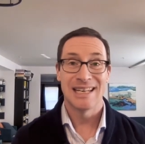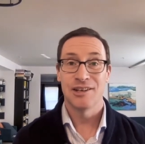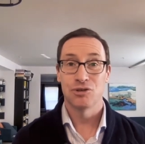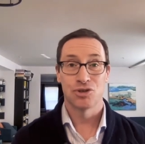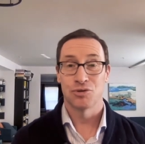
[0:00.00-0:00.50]

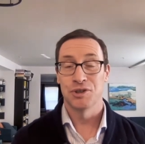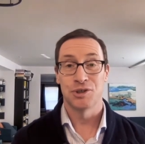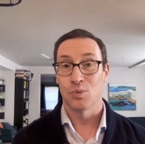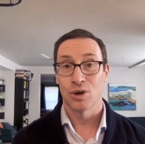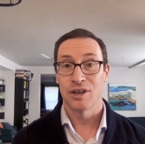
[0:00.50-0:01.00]
industries
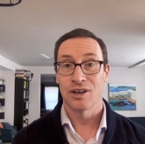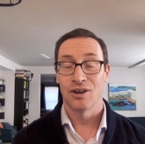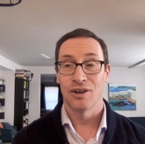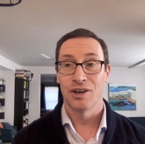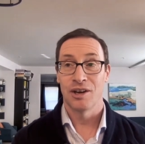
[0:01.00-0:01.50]
you're working
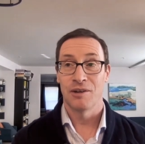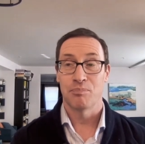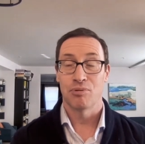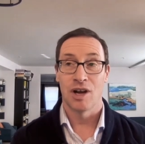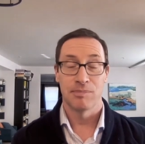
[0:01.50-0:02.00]
on and
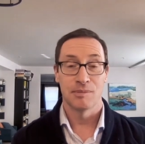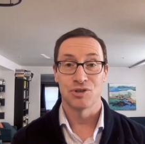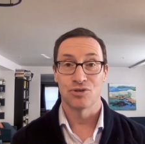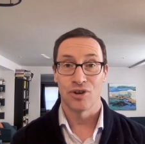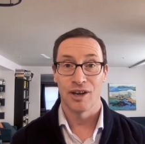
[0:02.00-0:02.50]
problems
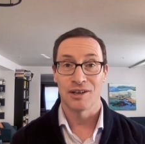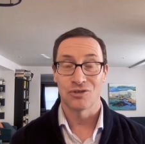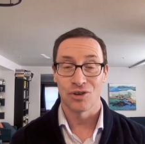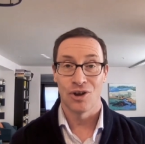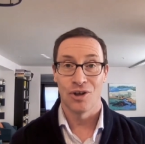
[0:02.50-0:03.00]
you're trying to
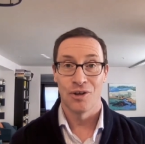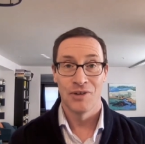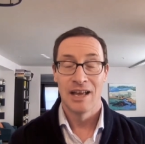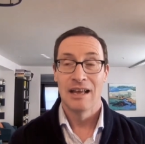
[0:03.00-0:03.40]
solve.